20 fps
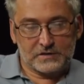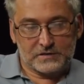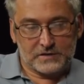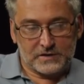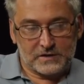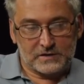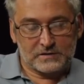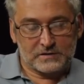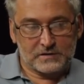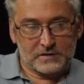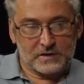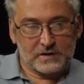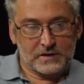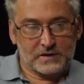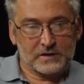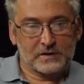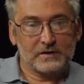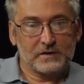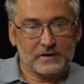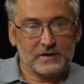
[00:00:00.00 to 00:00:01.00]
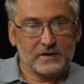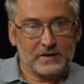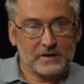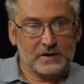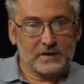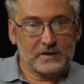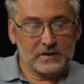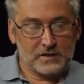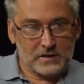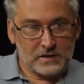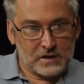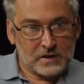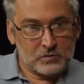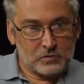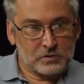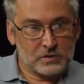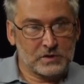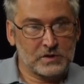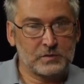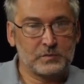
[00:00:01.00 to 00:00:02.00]
cell there, and now
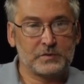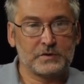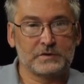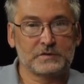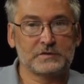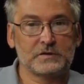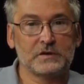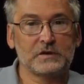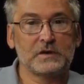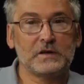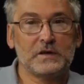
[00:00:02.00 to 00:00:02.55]
what happens?